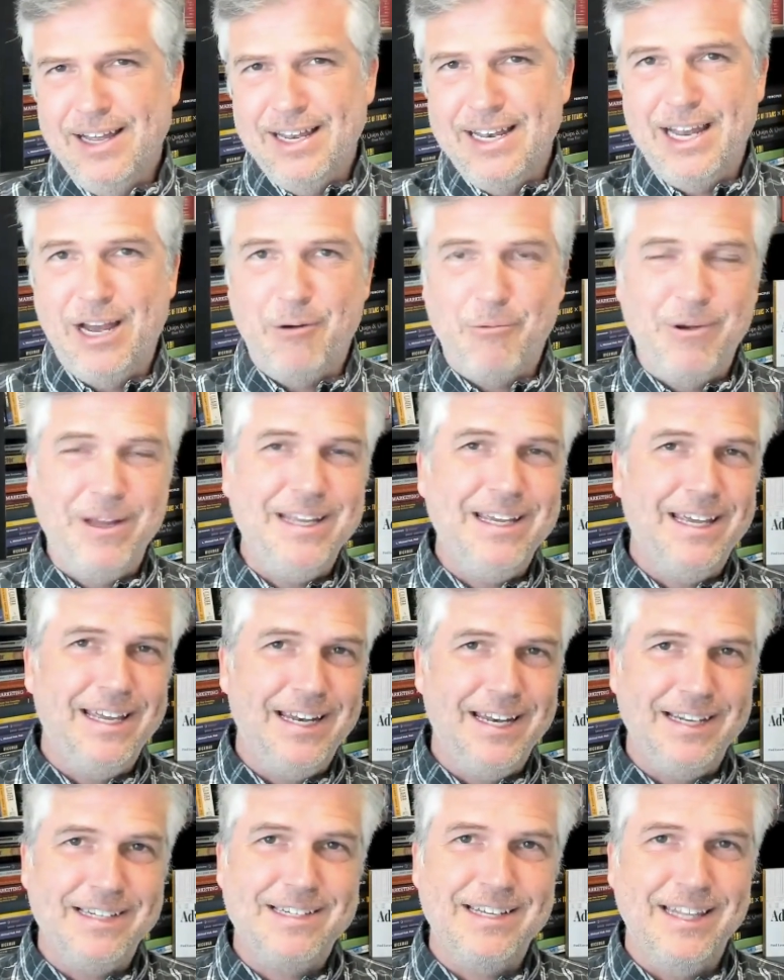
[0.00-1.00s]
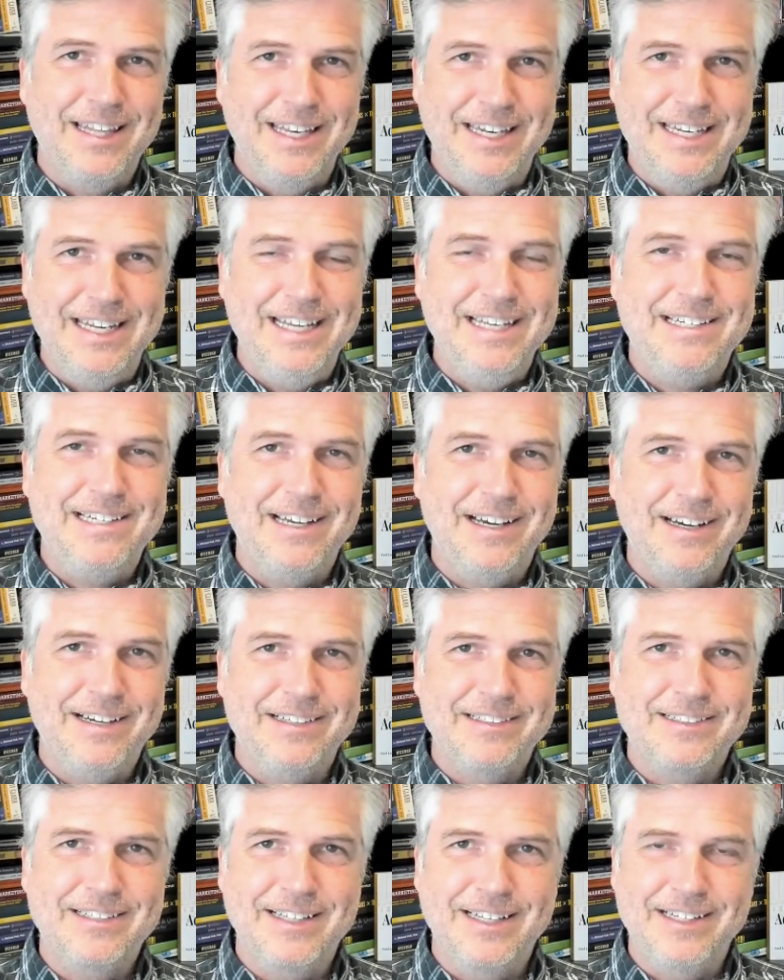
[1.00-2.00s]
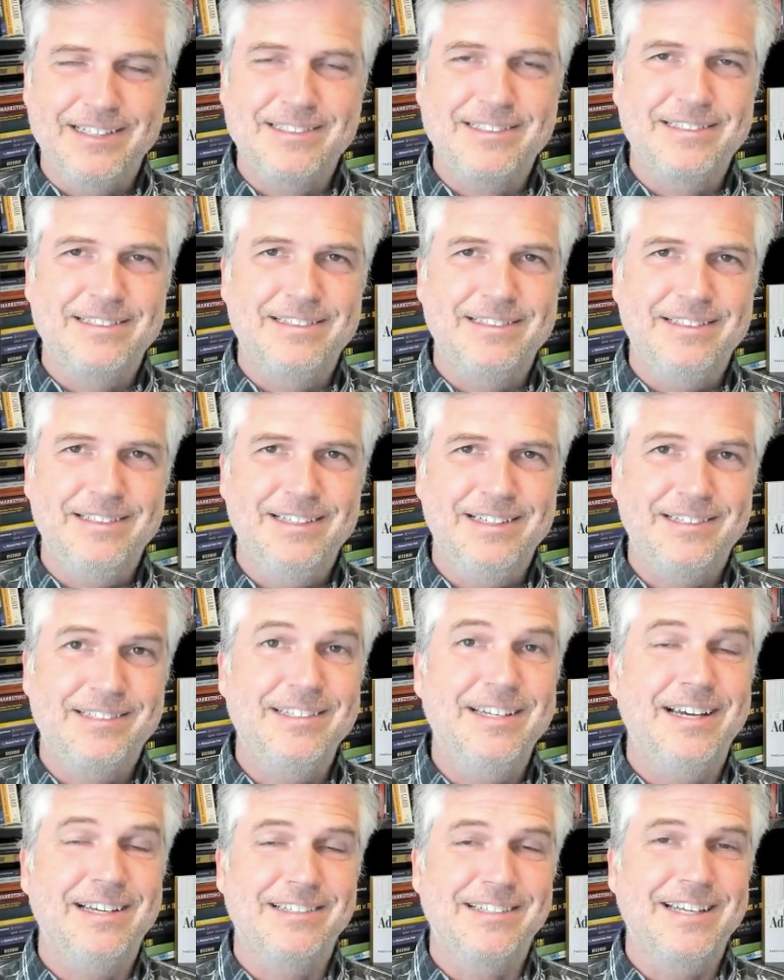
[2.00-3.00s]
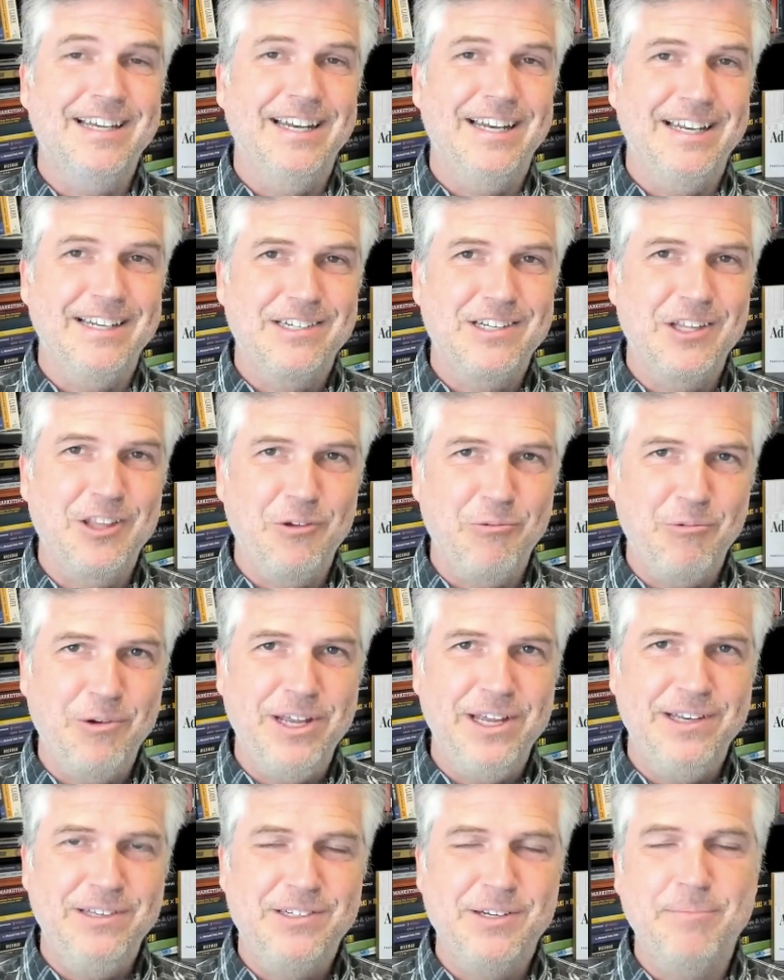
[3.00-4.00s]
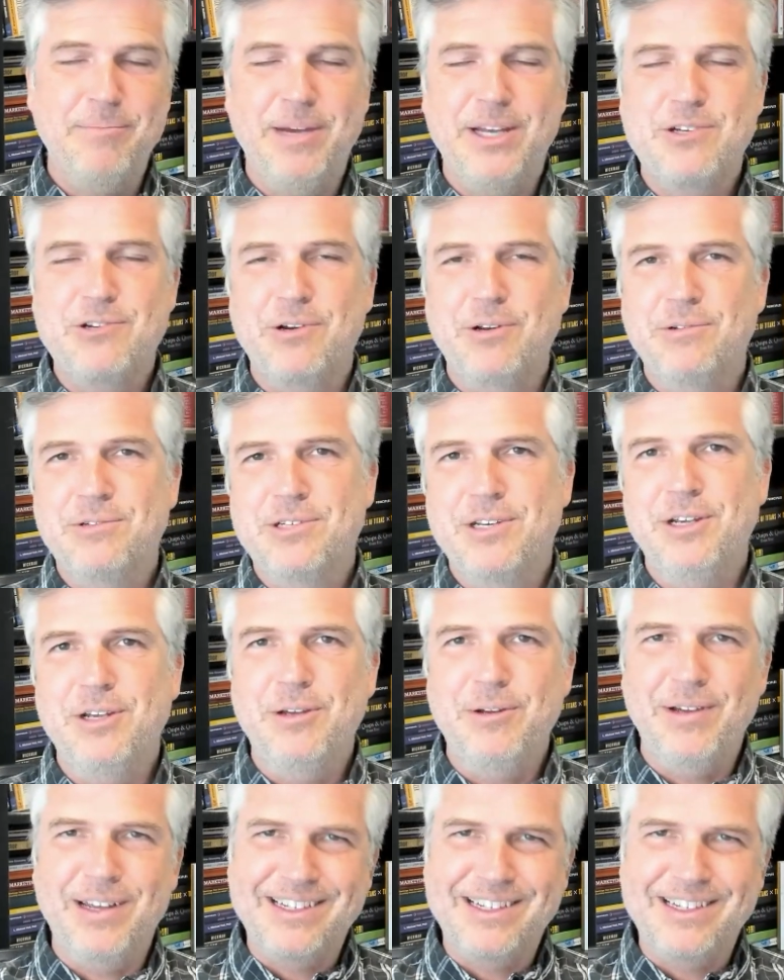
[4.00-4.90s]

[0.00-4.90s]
Now we can get into the details, and this this does get into the weeds of Metro 2.